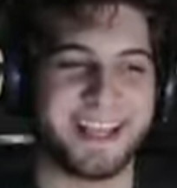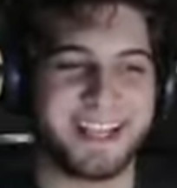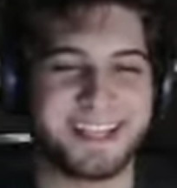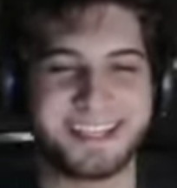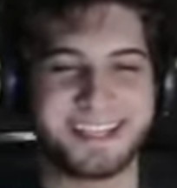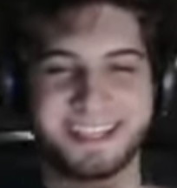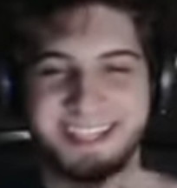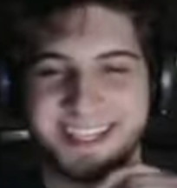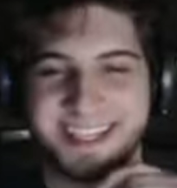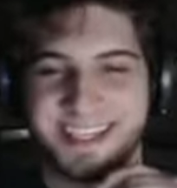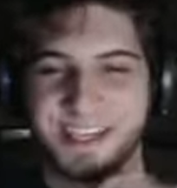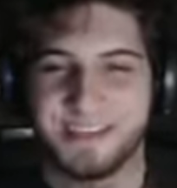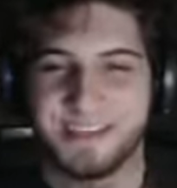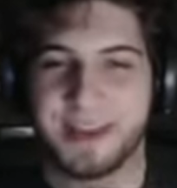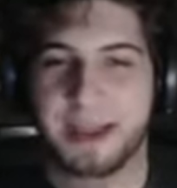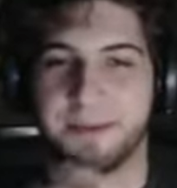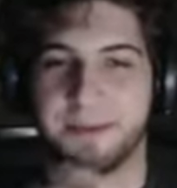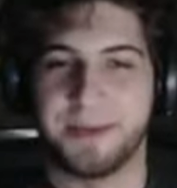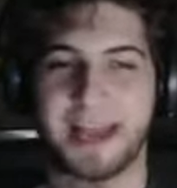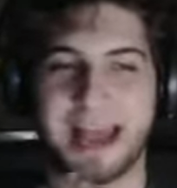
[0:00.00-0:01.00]
So,
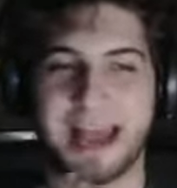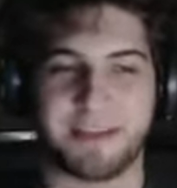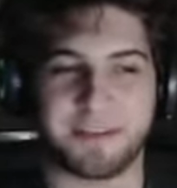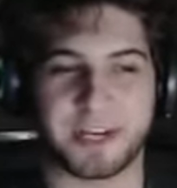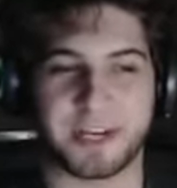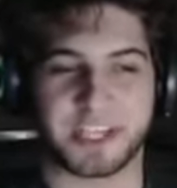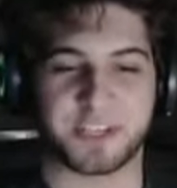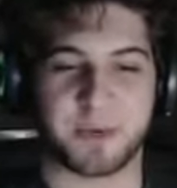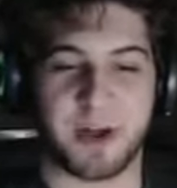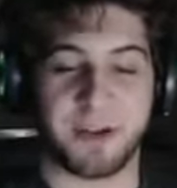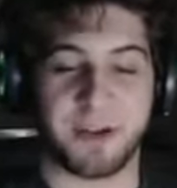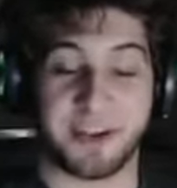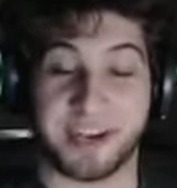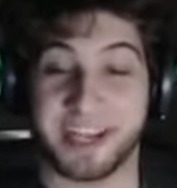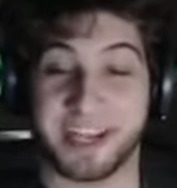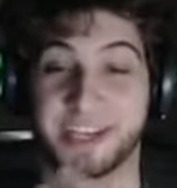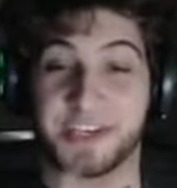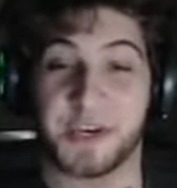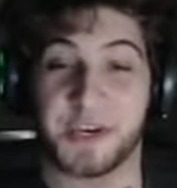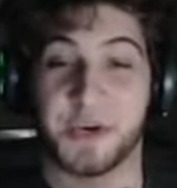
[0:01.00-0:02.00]
after I swallowed and I
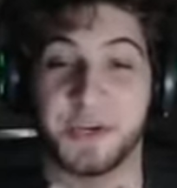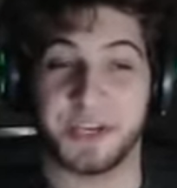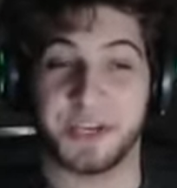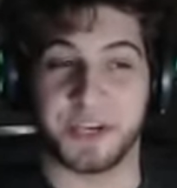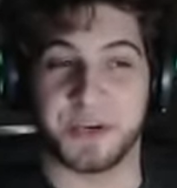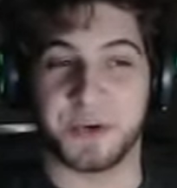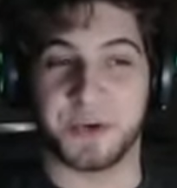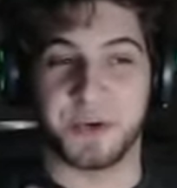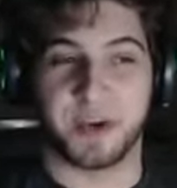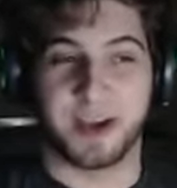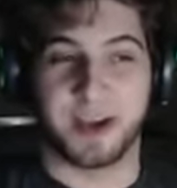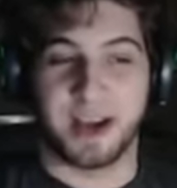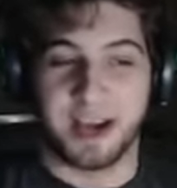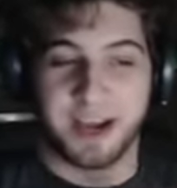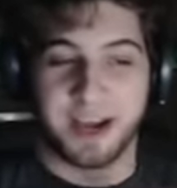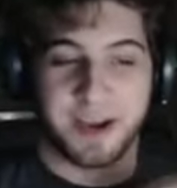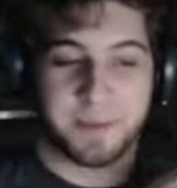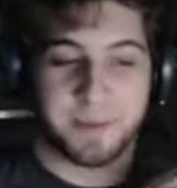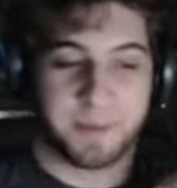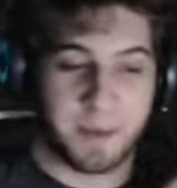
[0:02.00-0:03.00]
showed you,
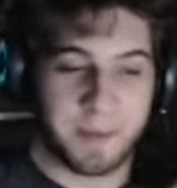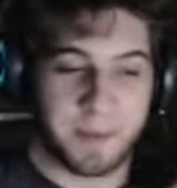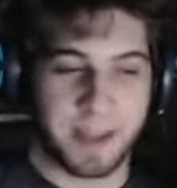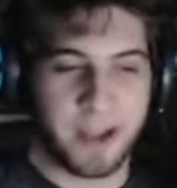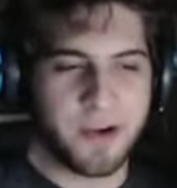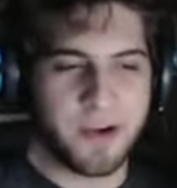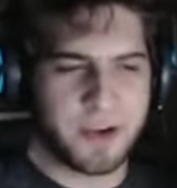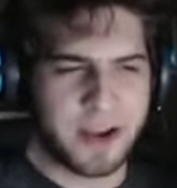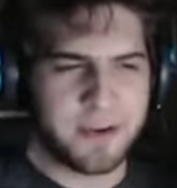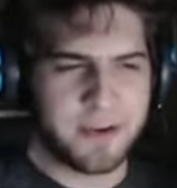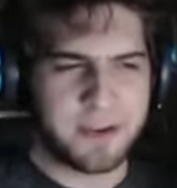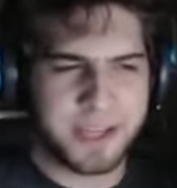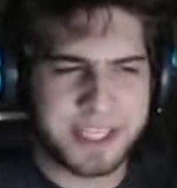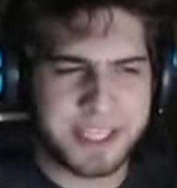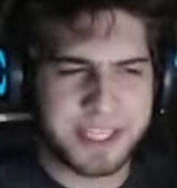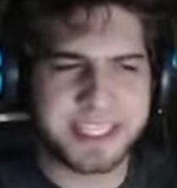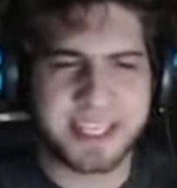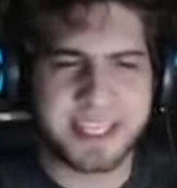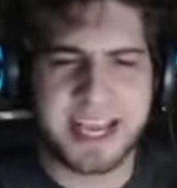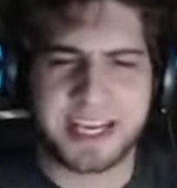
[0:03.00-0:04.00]
I'm like, all right, well, this
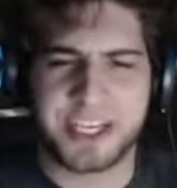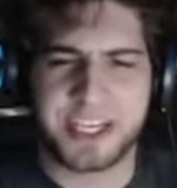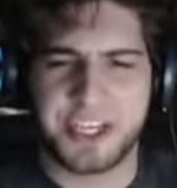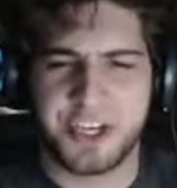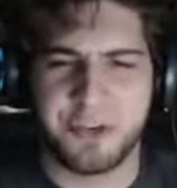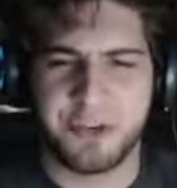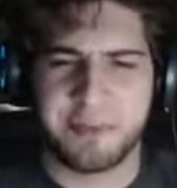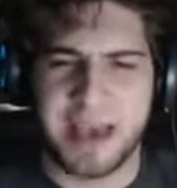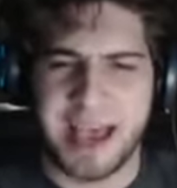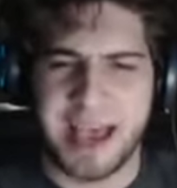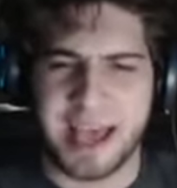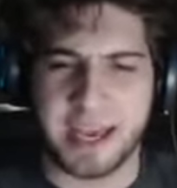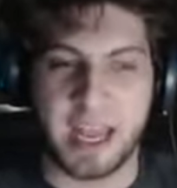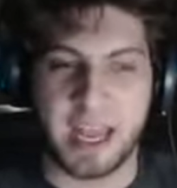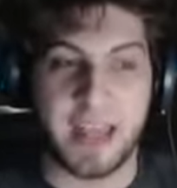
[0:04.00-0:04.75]
isn't actually too bad. And then I